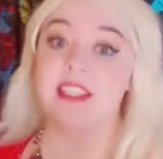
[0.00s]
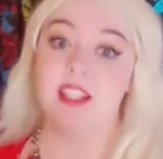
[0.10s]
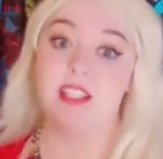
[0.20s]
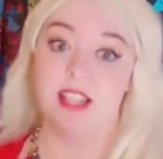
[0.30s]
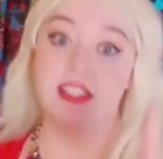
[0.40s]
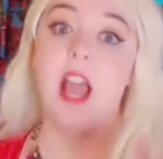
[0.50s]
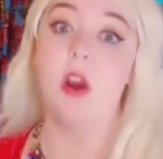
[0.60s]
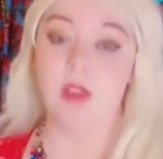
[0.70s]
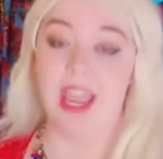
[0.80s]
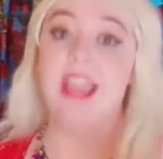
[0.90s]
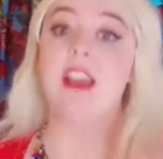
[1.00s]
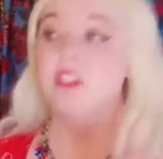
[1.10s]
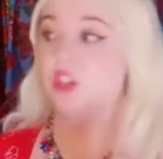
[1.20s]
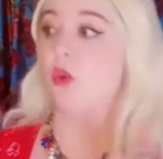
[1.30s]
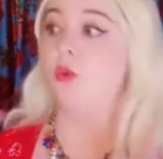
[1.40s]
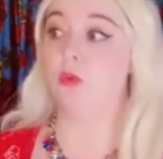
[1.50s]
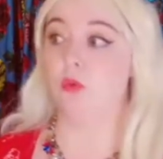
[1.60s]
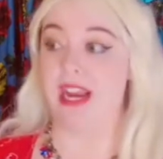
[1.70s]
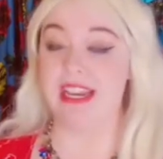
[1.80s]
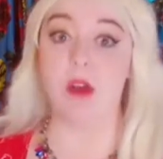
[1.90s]
yes, yes. I, okay, so
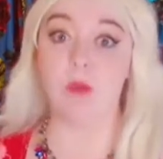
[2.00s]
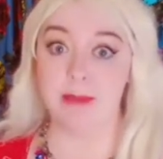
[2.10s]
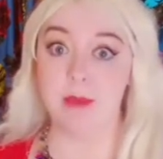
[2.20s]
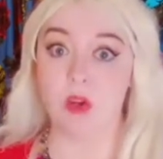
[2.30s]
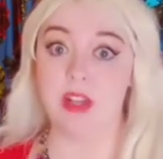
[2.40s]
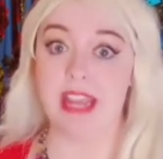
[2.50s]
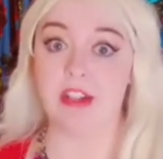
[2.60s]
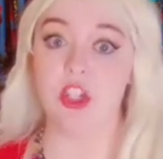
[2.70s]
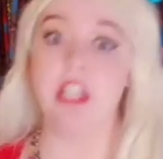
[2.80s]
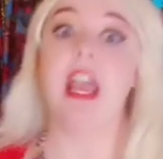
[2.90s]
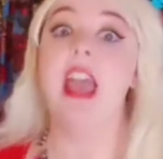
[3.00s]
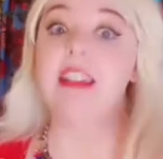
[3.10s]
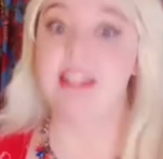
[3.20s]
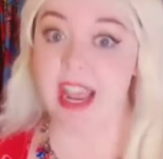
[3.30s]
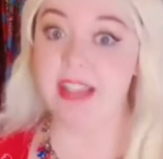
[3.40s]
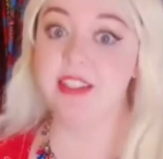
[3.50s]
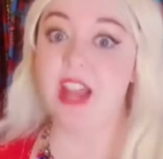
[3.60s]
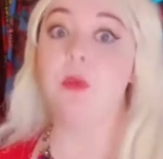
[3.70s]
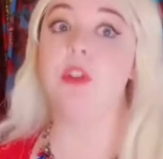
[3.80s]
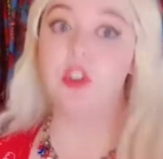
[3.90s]
right now, Rainbow Connection. Next,
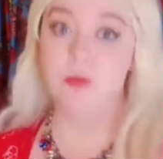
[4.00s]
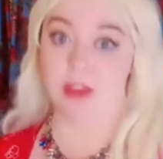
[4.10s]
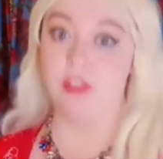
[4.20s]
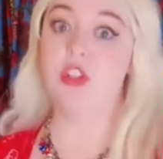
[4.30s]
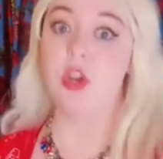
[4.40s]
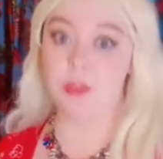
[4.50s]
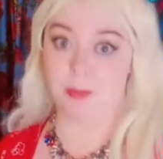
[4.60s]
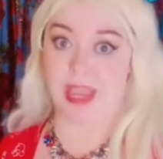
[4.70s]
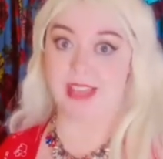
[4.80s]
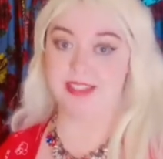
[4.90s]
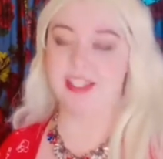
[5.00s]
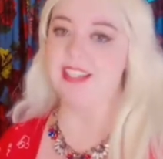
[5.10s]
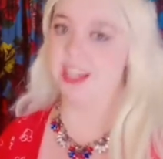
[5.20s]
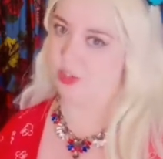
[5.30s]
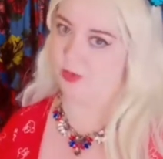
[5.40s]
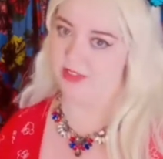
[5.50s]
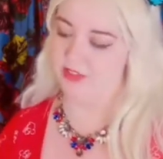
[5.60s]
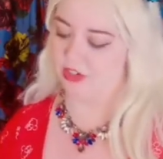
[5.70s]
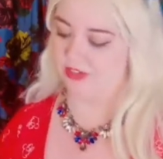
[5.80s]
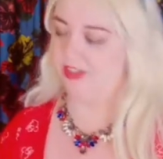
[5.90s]
I will do Mother Knows Best because I do love
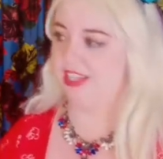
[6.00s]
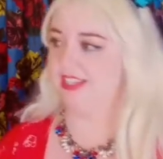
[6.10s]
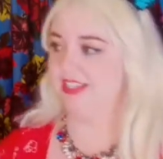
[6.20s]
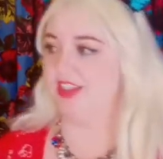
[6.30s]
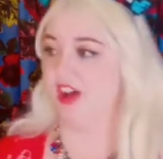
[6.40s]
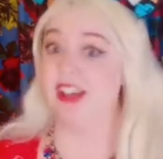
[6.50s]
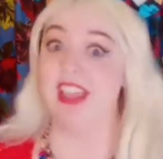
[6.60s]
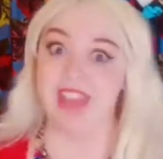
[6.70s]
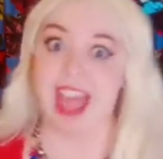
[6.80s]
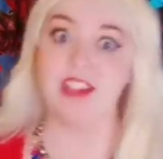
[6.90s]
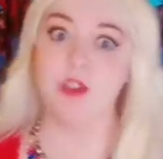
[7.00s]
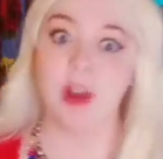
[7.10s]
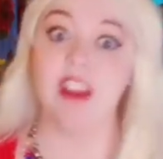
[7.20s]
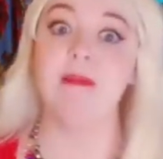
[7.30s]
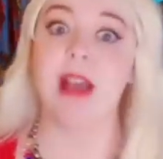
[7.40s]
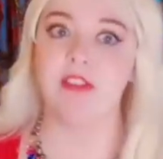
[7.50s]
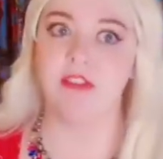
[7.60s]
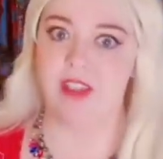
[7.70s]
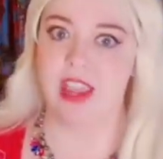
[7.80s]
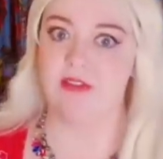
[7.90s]
a good villain song, and that is one of my
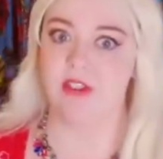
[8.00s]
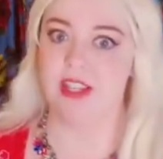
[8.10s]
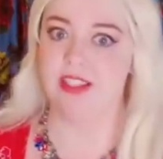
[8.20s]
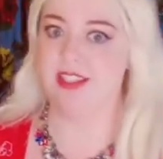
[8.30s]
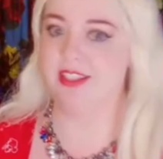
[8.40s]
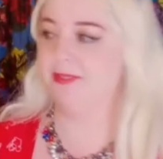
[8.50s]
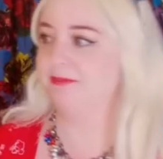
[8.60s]
favorites.